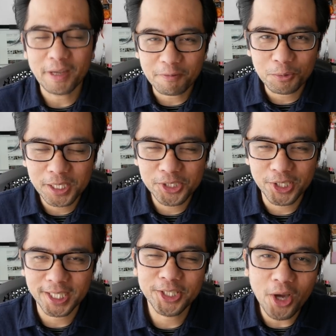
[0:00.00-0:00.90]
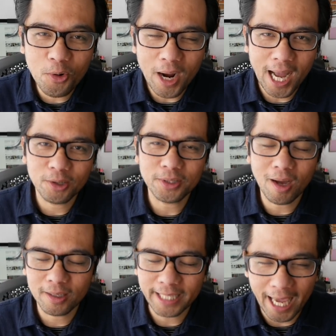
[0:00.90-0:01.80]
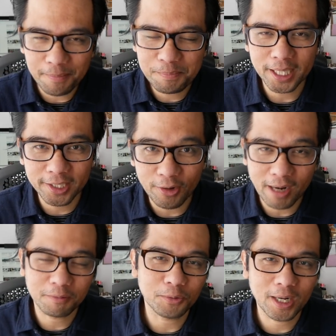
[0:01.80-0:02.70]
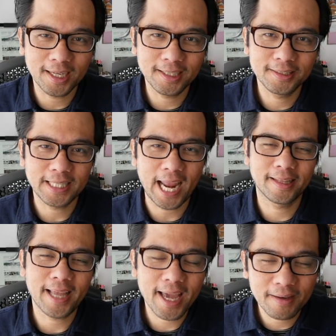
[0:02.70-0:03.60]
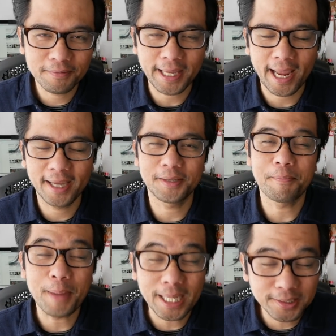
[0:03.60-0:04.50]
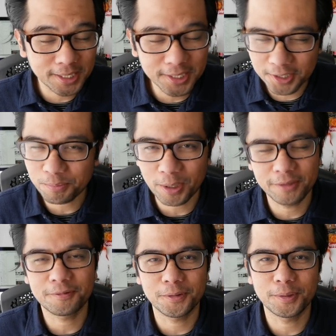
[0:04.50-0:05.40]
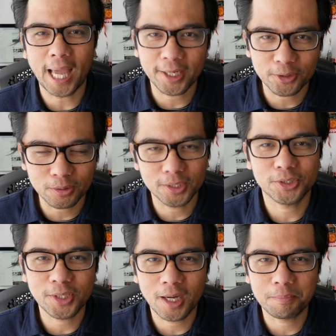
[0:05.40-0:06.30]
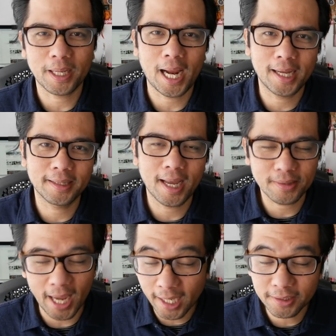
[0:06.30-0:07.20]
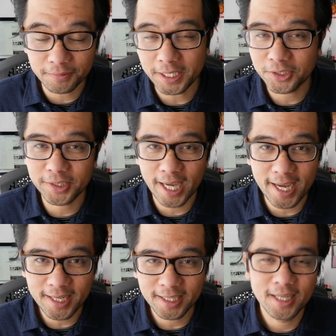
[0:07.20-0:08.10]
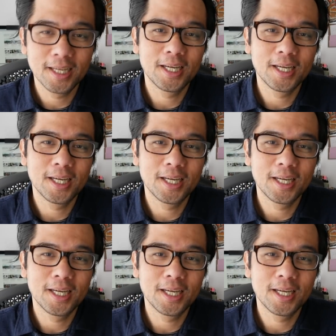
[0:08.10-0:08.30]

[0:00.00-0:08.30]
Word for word: you ever wished you could go out on epic gravel rides and have an amazing spread of food at your lunch stop and at the end of each day?